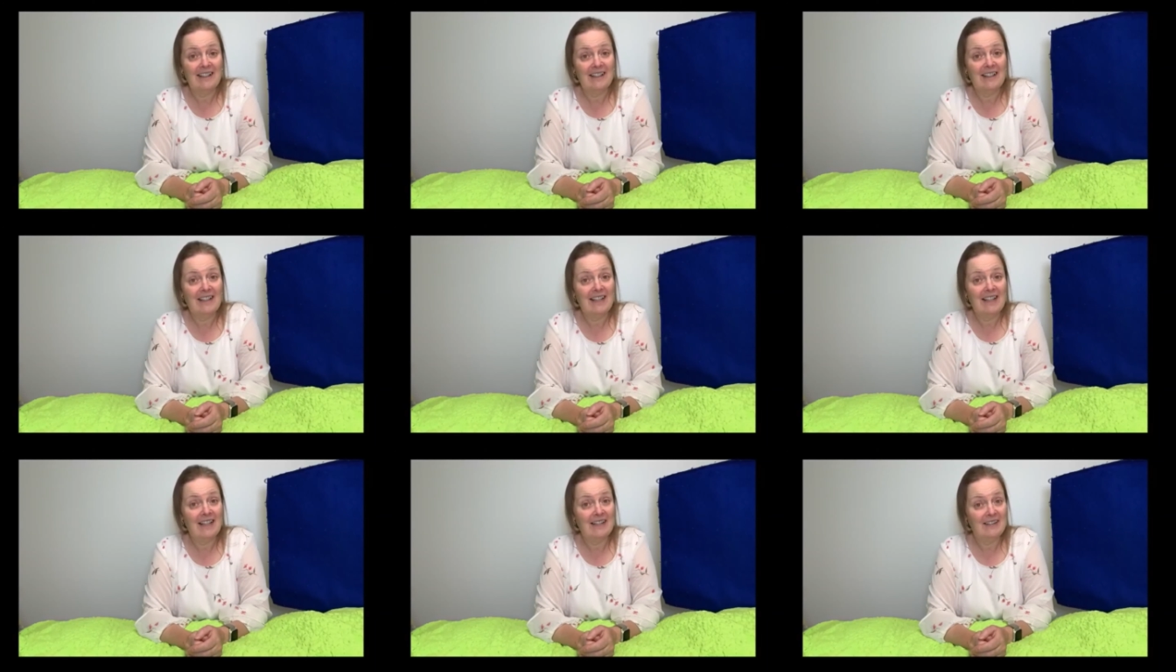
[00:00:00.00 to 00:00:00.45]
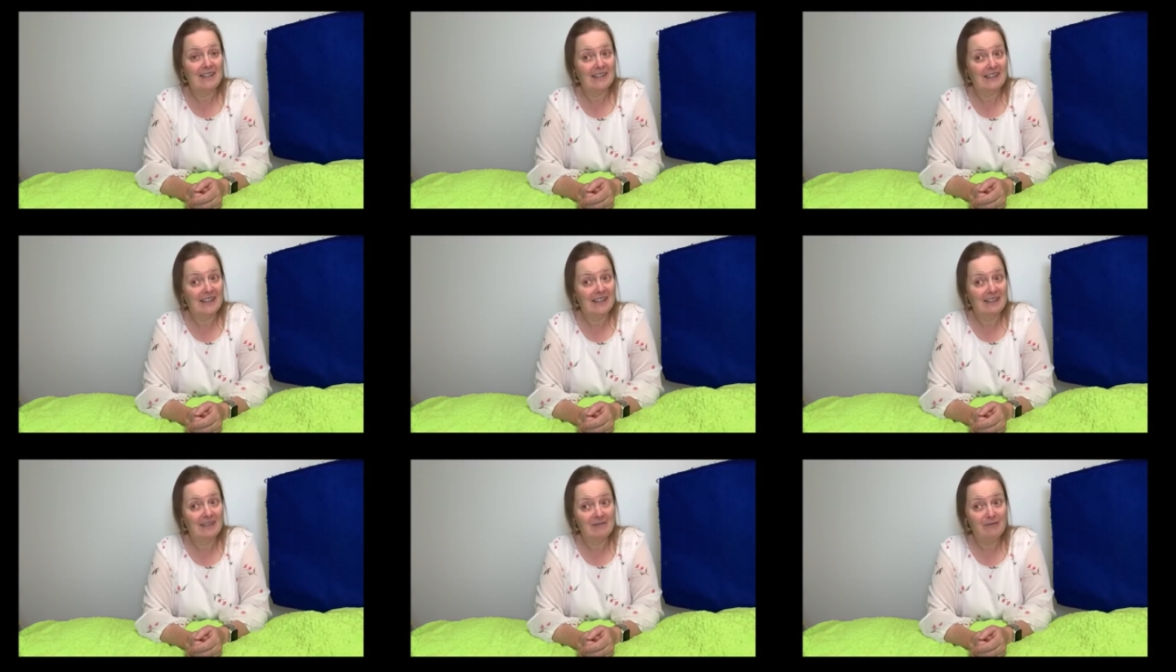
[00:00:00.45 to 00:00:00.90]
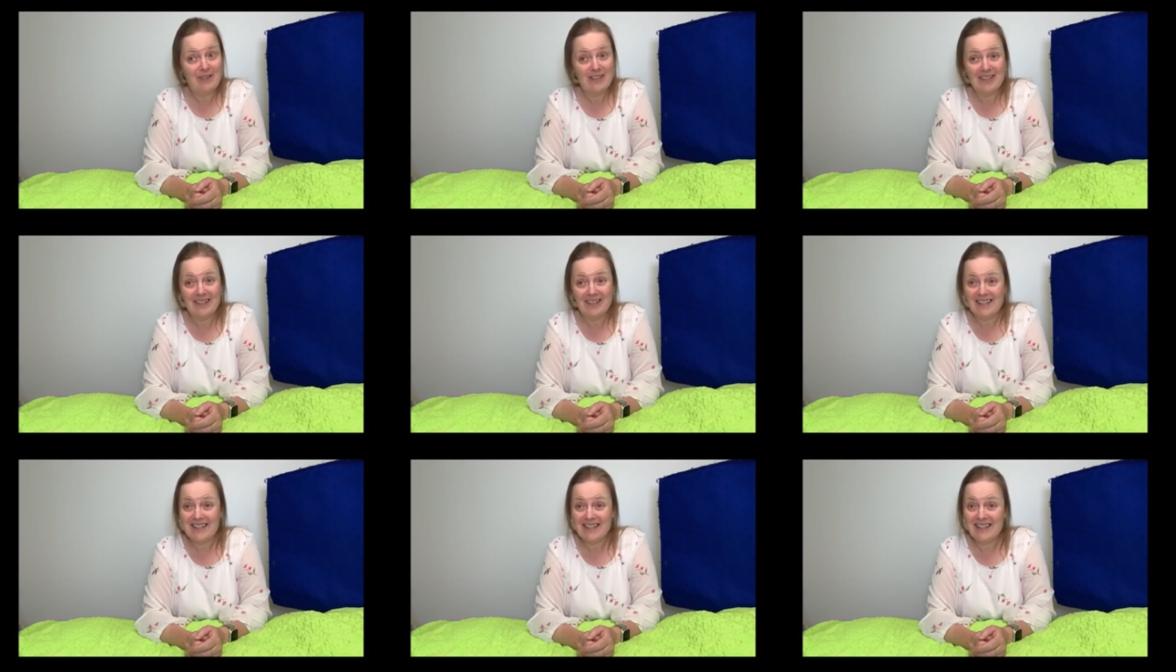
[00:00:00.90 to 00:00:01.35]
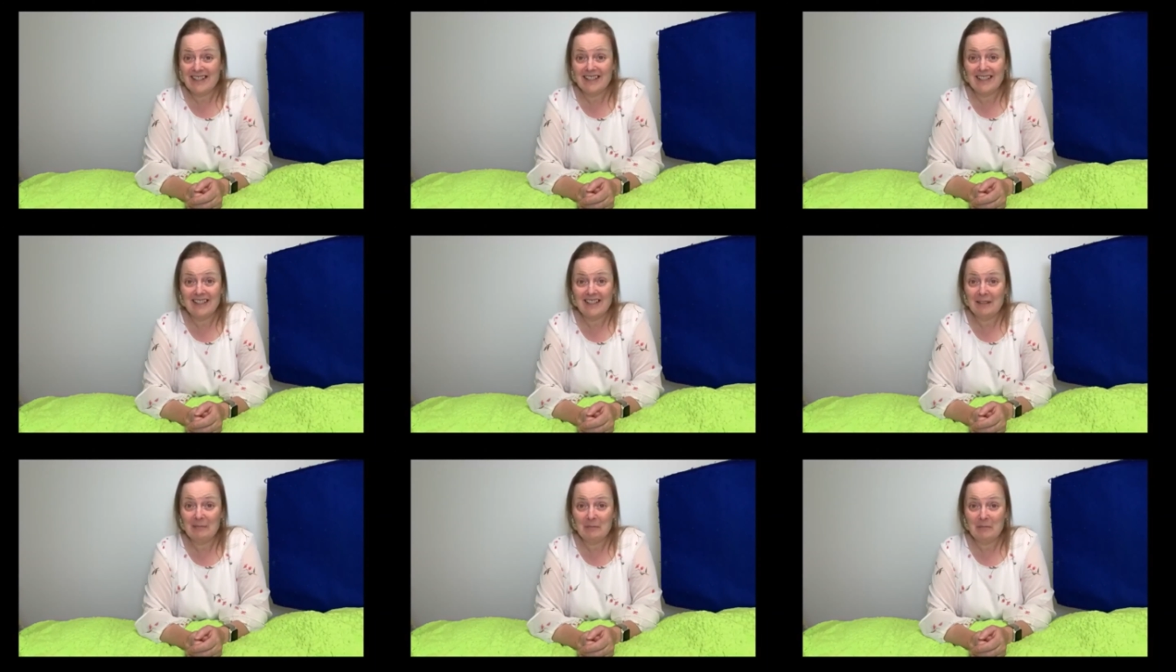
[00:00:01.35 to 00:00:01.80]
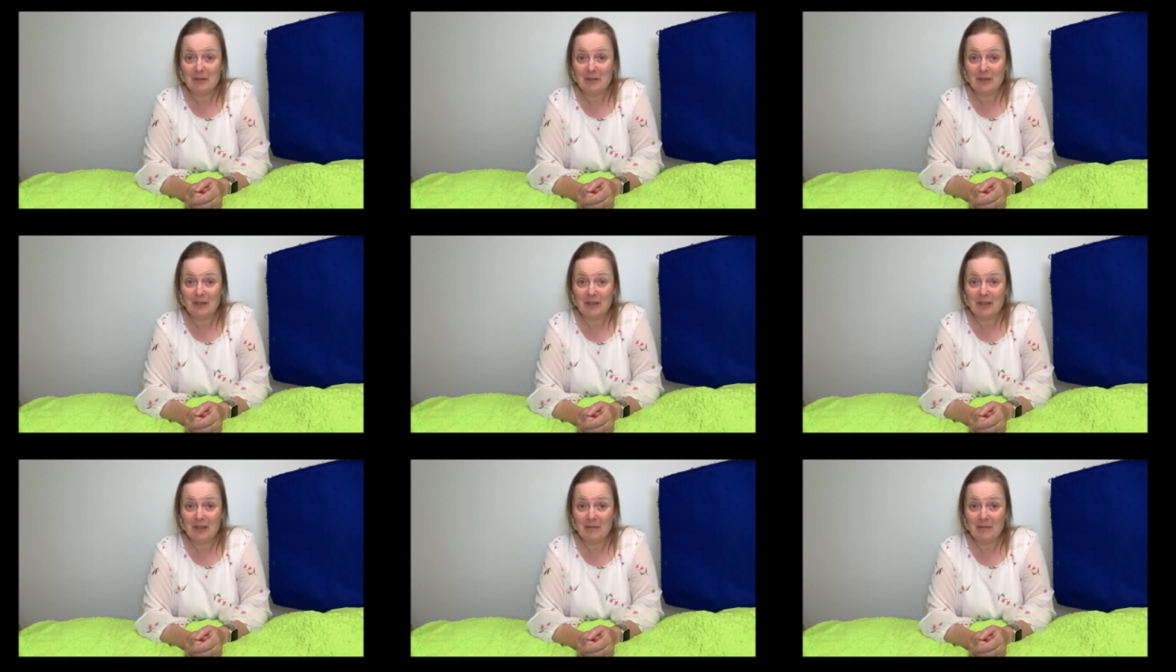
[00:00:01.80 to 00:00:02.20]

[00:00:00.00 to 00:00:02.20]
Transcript: And the king was not sick anymore.